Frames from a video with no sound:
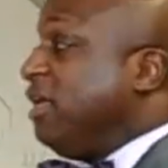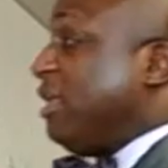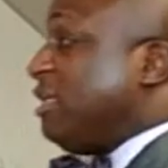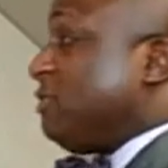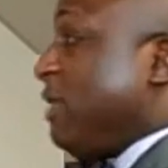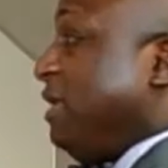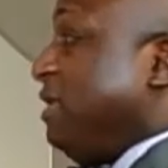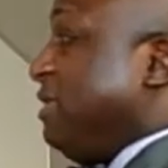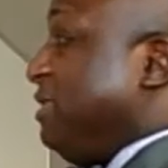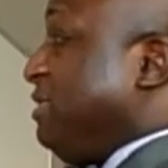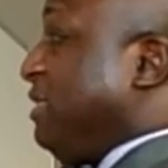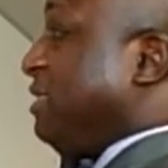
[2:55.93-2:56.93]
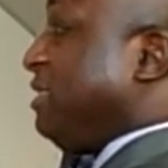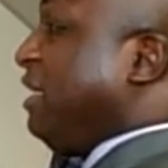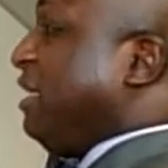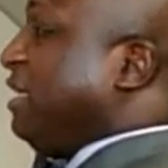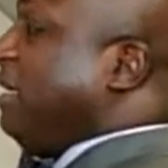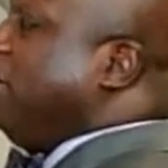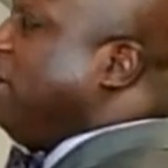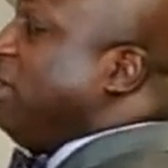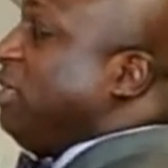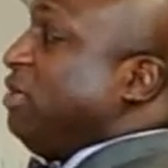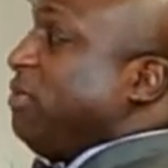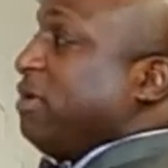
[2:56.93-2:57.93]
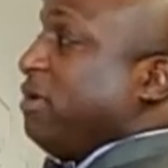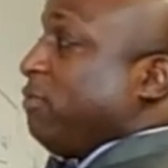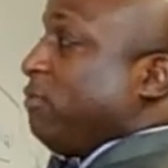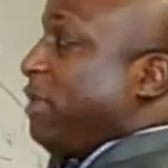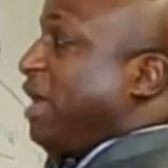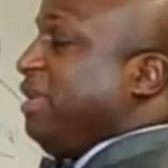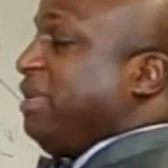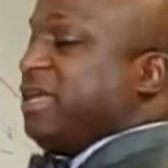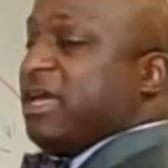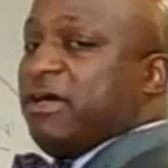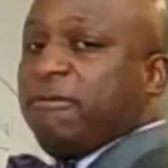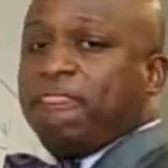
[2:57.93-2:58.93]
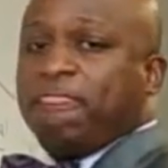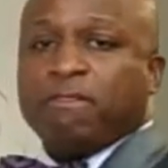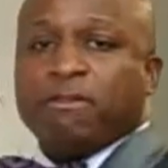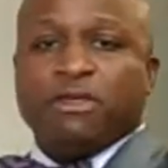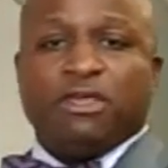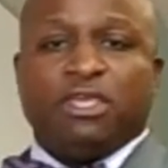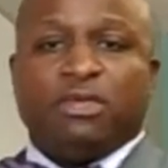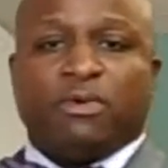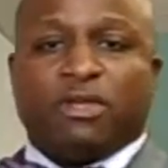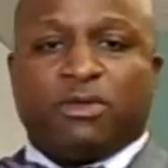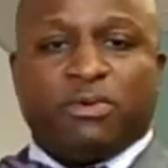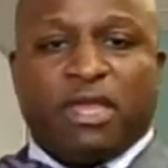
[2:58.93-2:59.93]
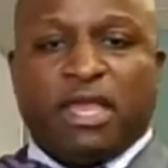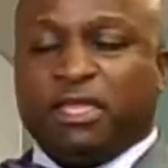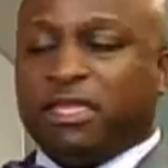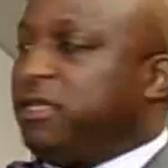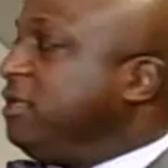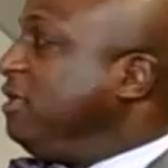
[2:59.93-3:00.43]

That's right, in C thinking, you want to write it down, you want to create it,